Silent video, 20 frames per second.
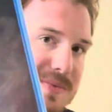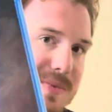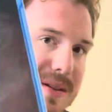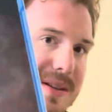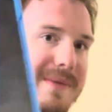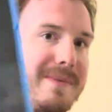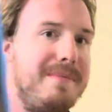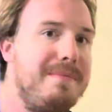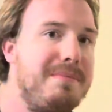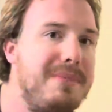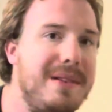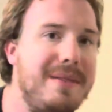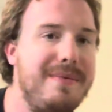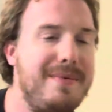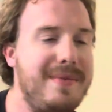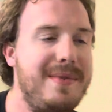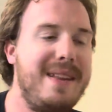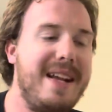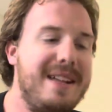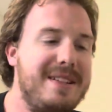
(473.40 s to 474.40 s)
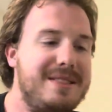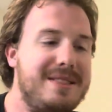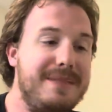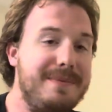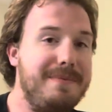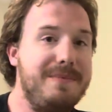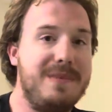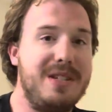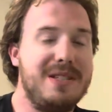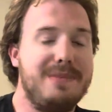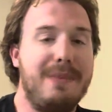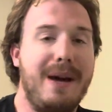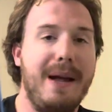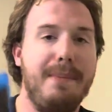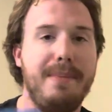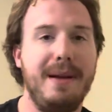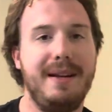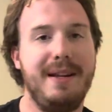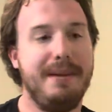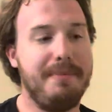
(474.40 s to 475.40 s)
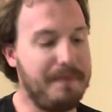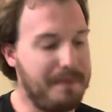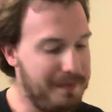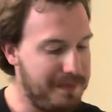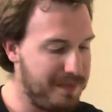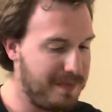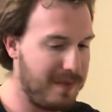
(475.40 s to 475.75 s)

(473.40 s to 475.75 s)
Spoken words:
one, but that's just my opinion.